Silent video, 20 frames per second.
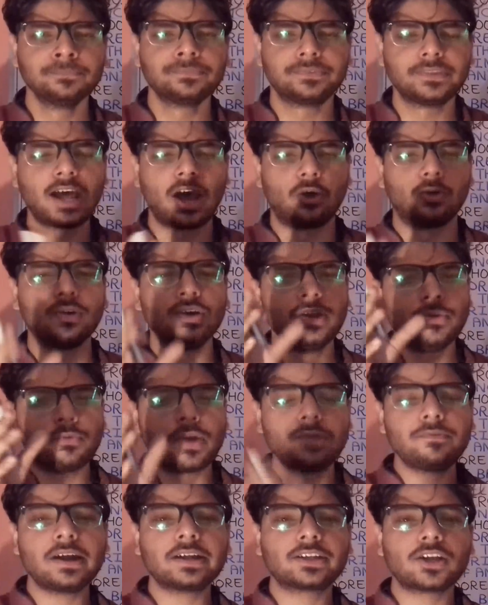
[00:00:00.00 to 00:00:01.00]
Now,
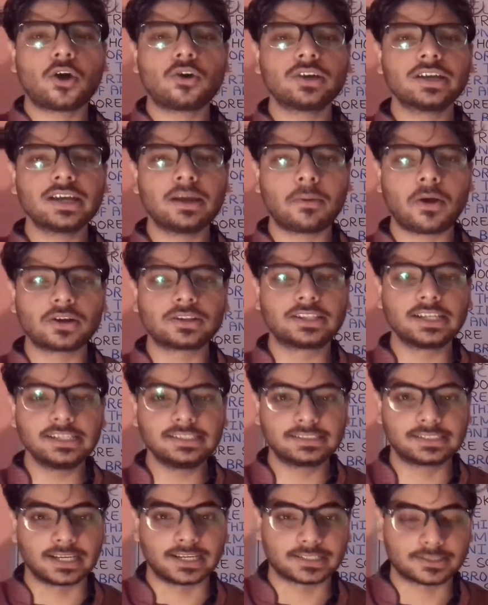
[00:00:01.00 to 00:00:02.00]
when we are talking about
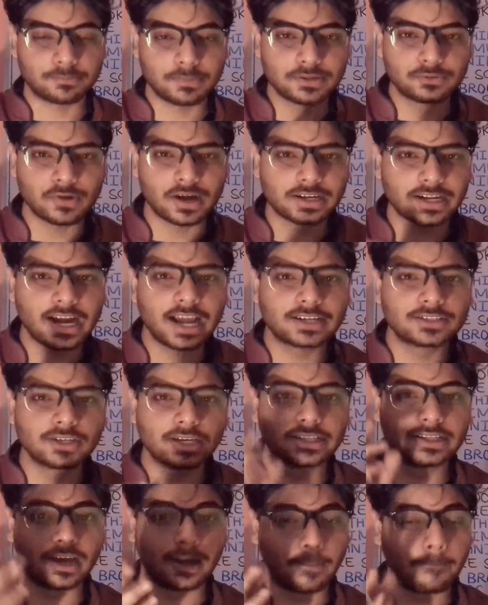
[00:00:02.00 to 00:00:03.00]
these cases, means what are
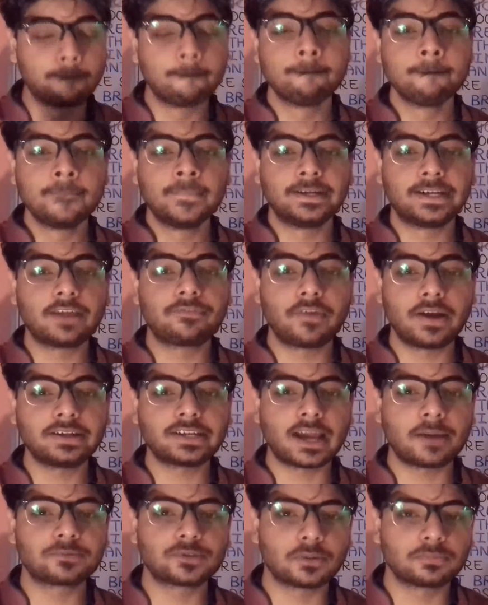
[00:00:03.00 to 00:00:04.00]
actually the
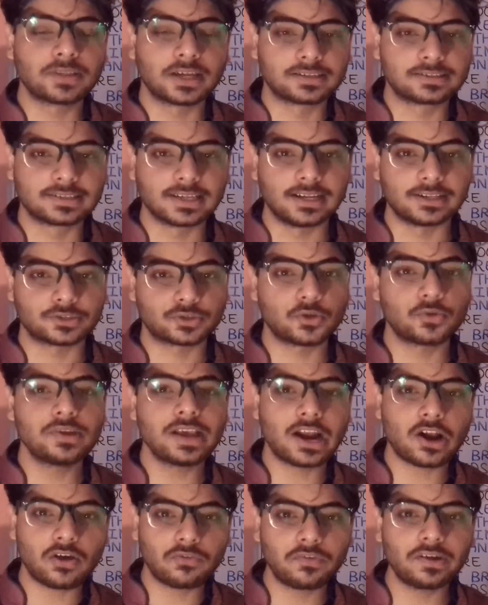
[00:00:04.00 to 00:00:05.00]
different types of the cells. So we
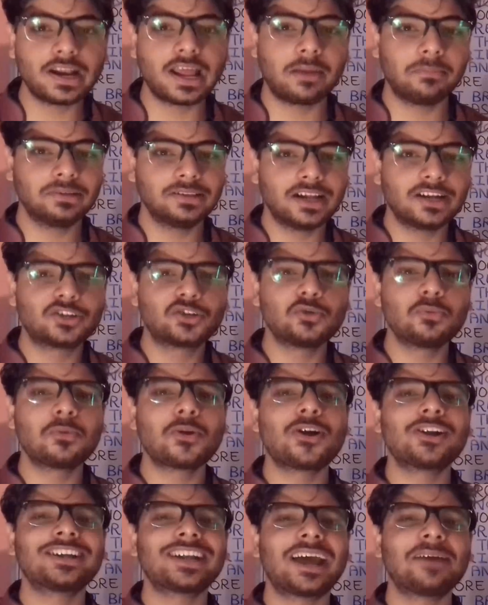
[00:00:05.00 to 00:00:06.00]
are often having the two
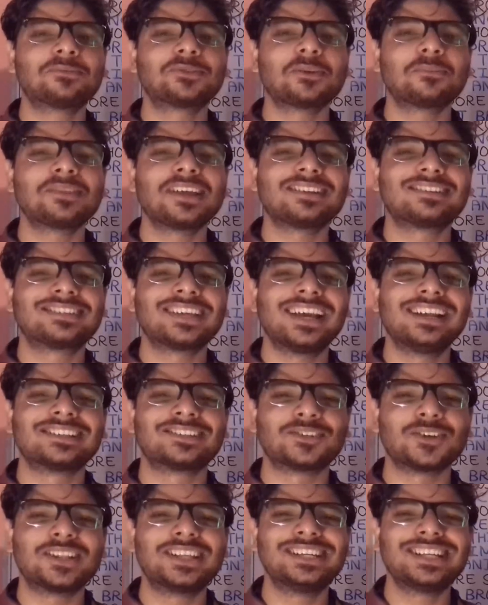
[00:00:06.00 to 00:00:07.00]
broad types of the
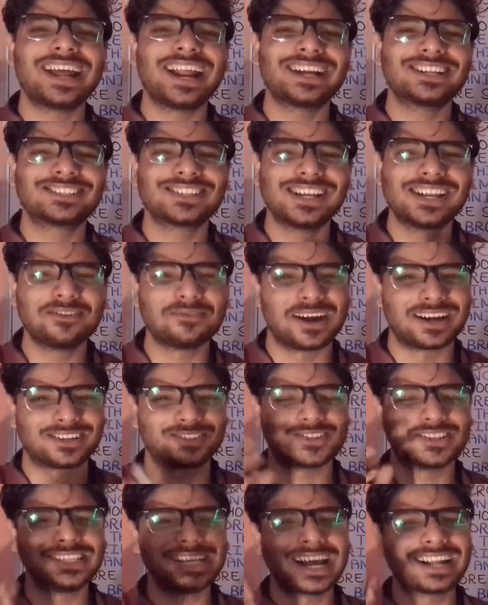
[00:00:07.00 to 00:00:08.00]
cells. So these are actually what?
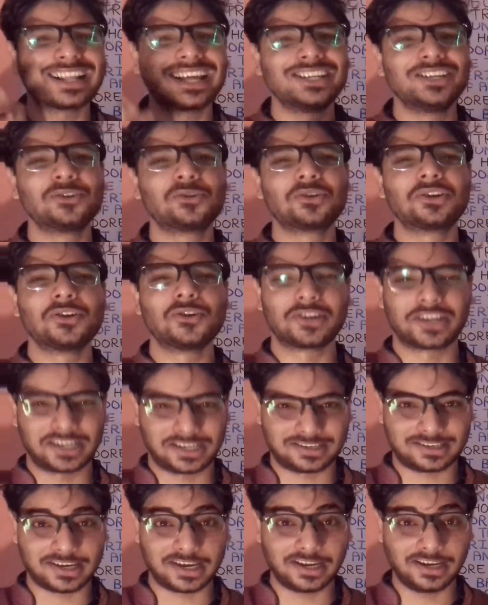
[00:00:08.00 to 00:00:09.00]
So these are the
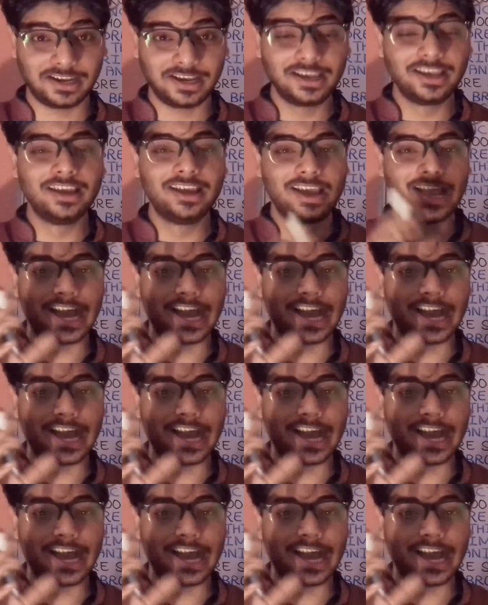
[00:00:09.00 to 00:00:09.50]
eukaryotic cell